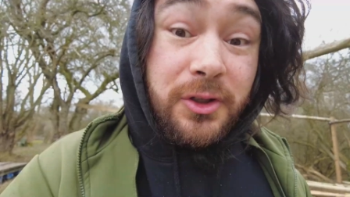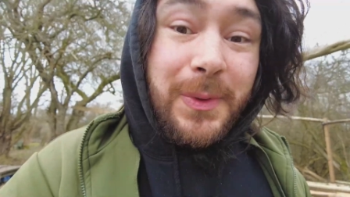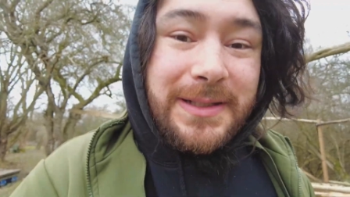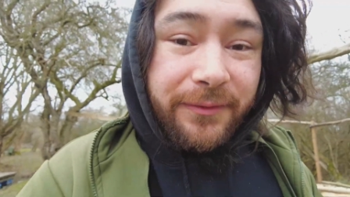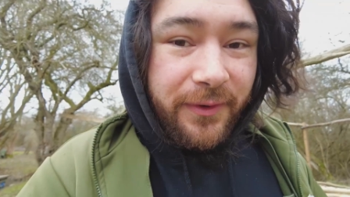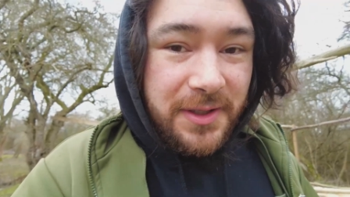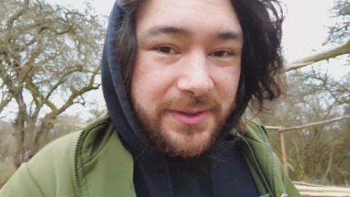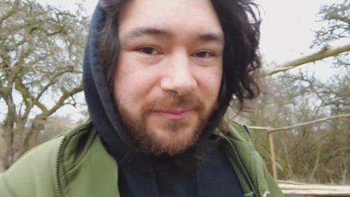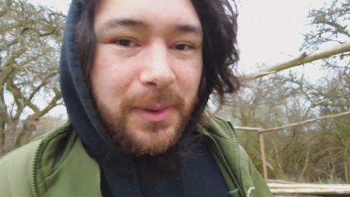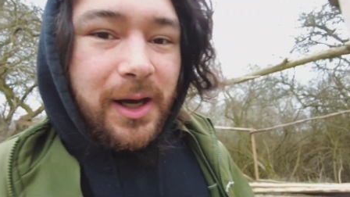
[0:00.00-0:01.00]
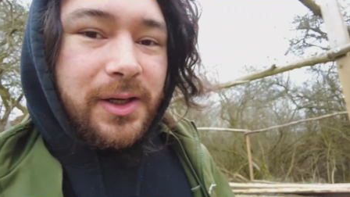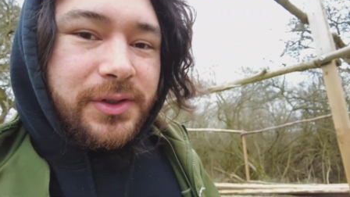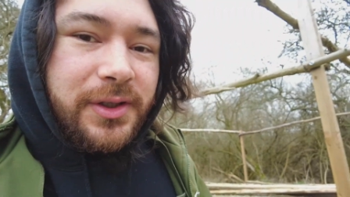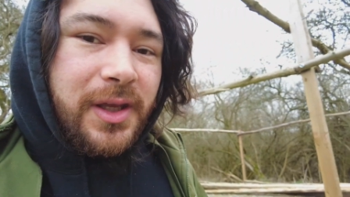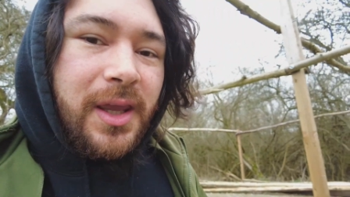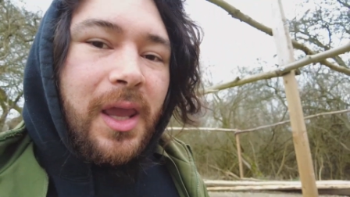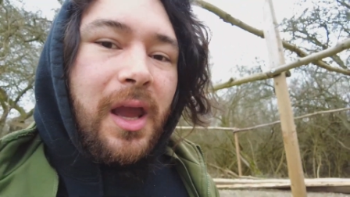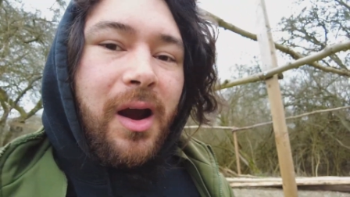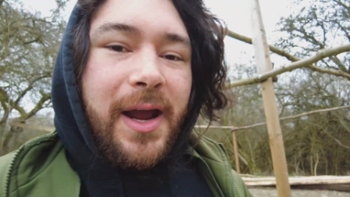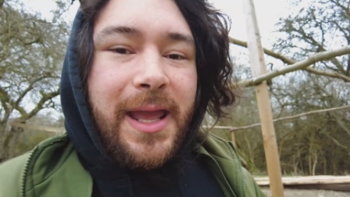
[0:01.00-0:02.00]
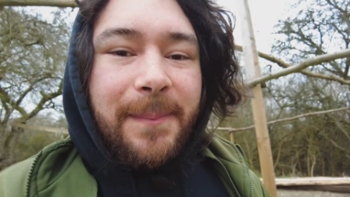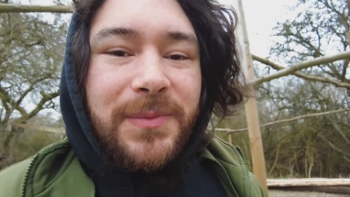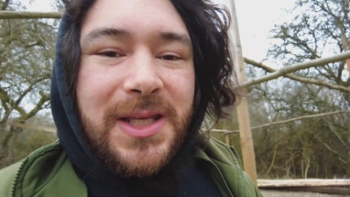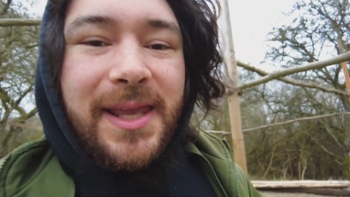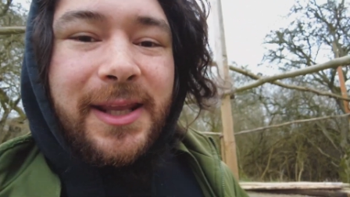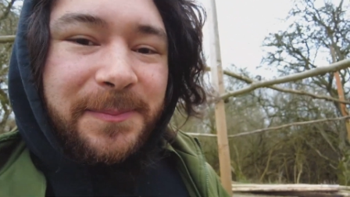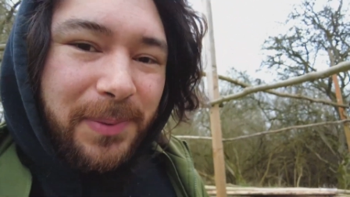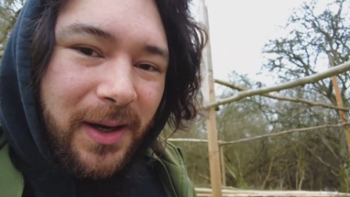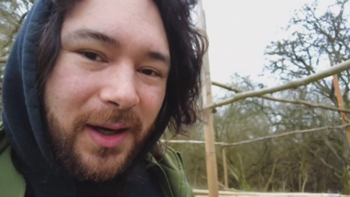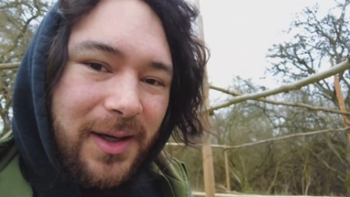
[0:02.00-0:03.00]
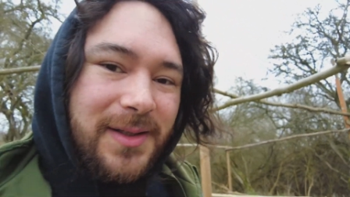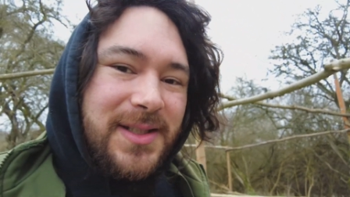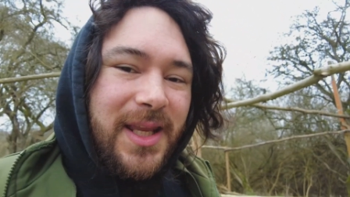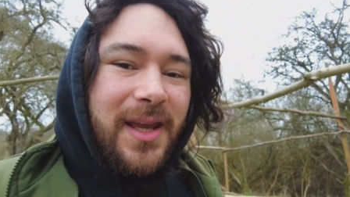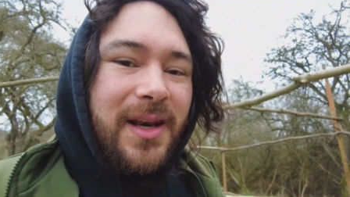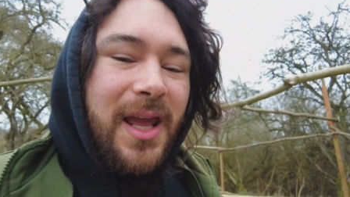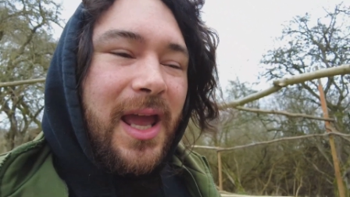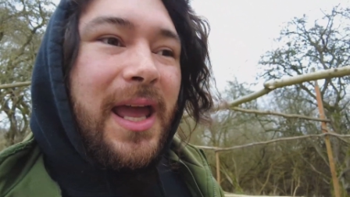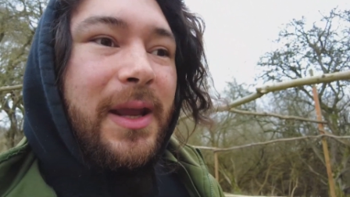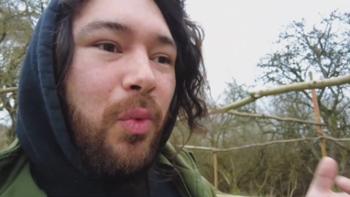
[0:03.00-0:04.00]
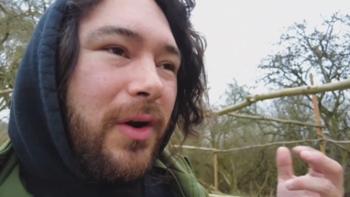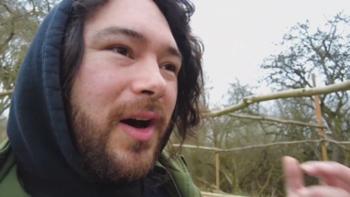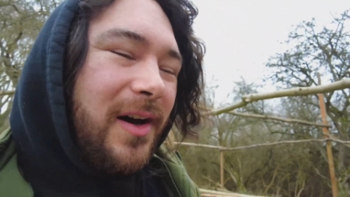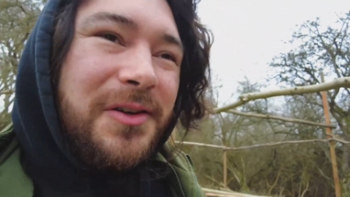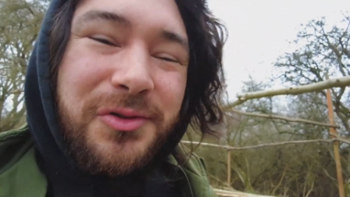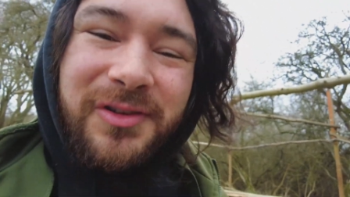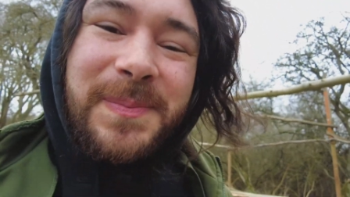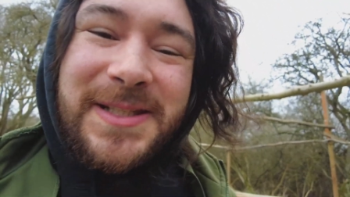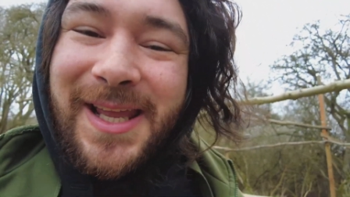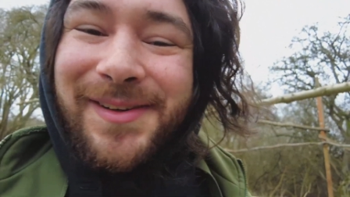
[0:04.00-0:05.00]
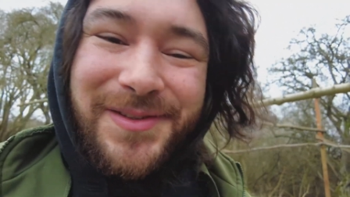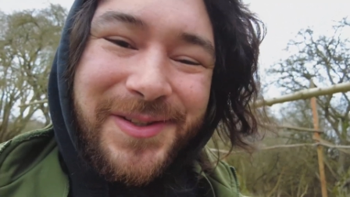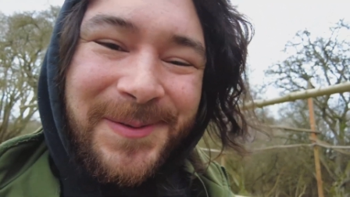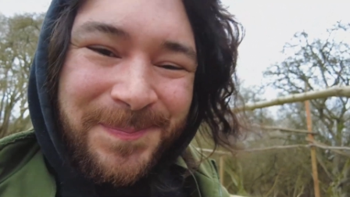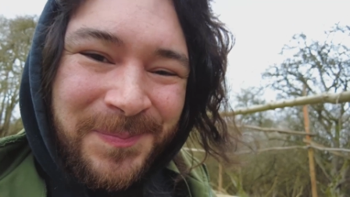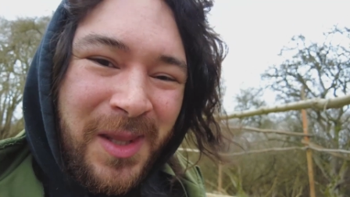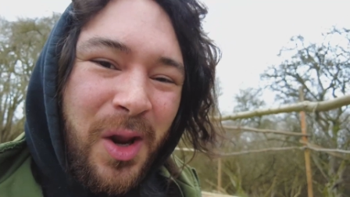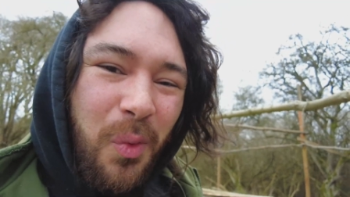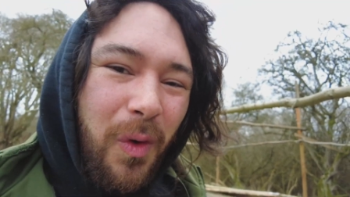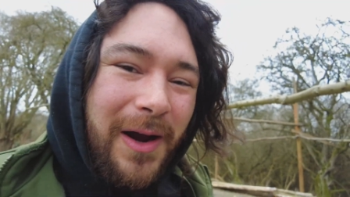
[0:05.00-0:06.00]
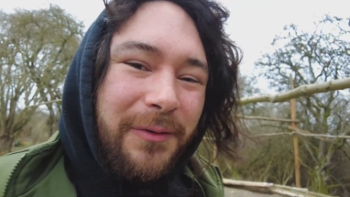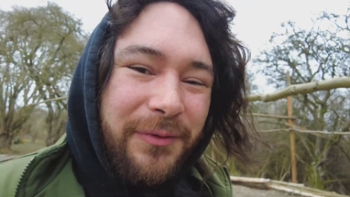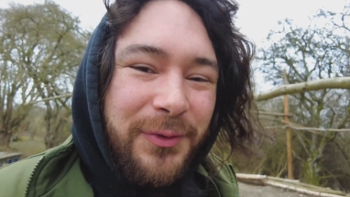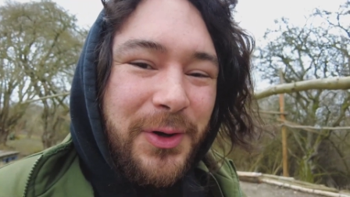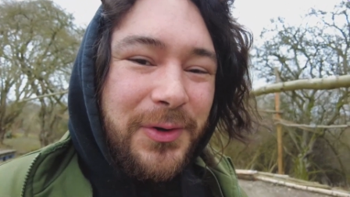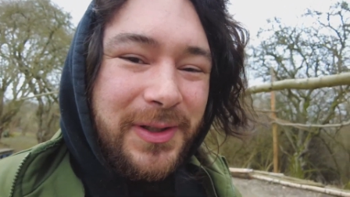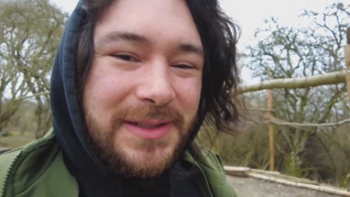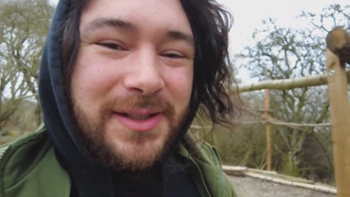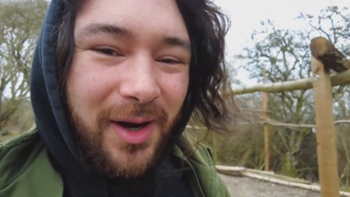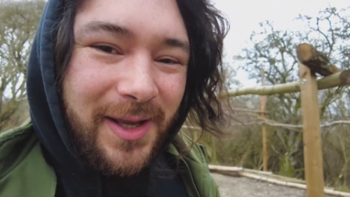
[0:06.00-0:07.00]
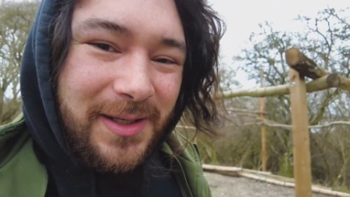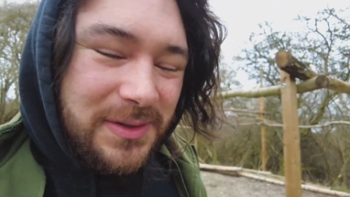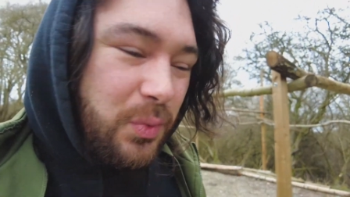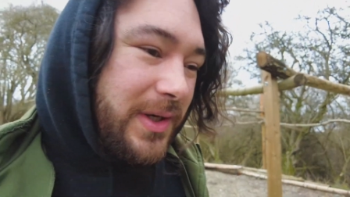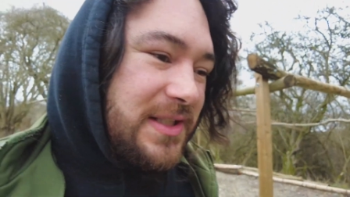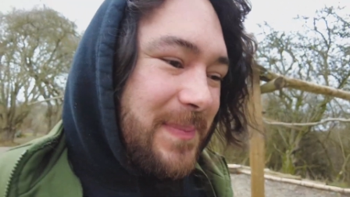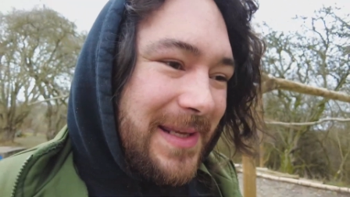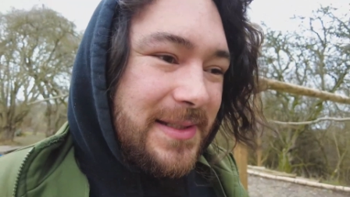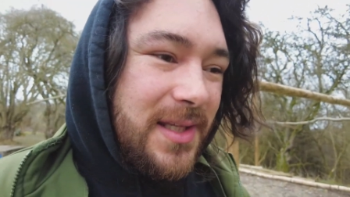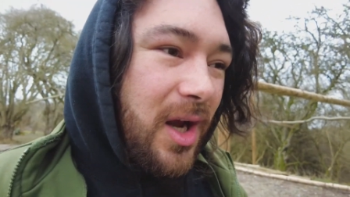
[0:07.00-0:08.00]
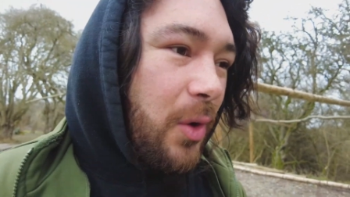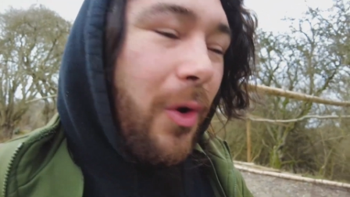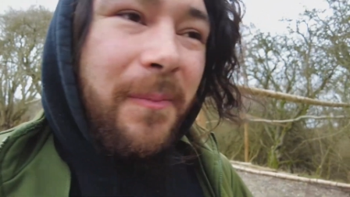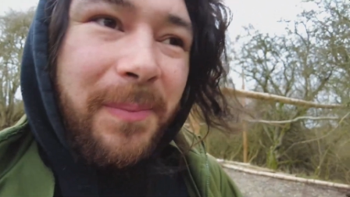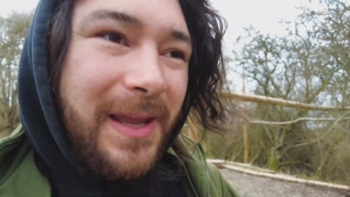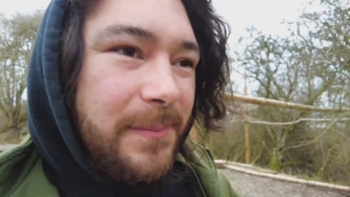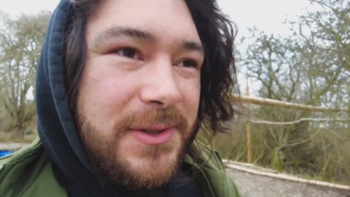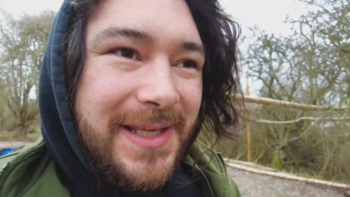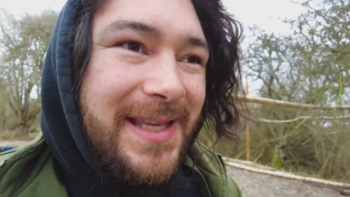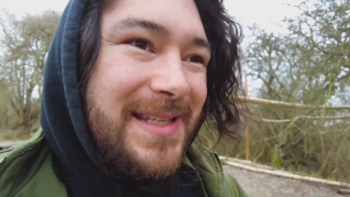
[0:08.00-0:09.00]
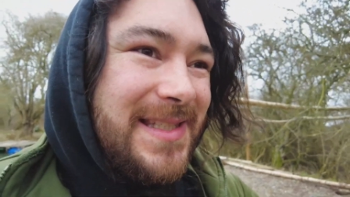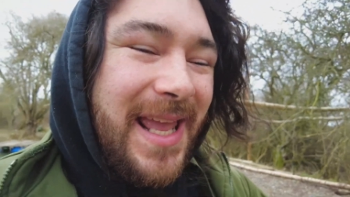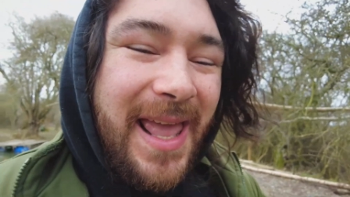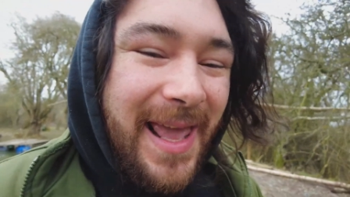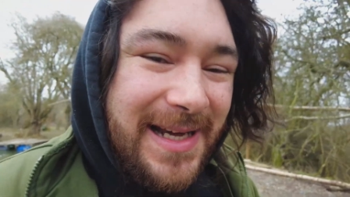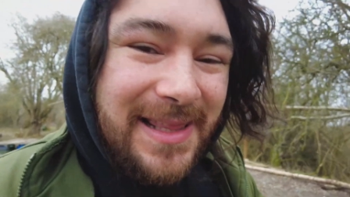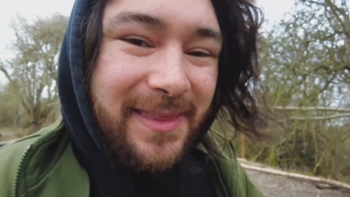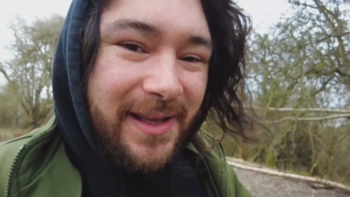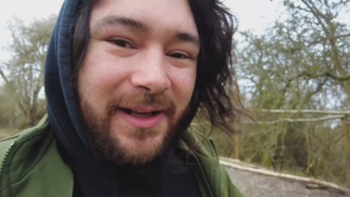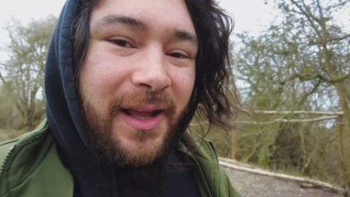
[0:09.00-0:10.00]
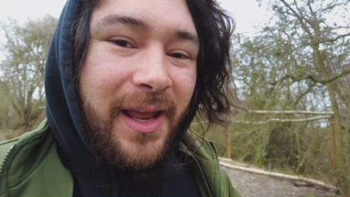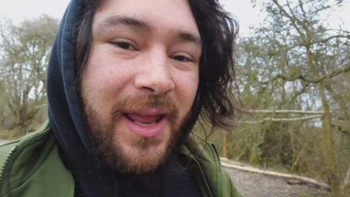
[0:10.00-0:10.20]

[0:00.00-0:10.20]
the 21st of March I am taking part in a 100% wild food diet, which means that I won't be able to eat anything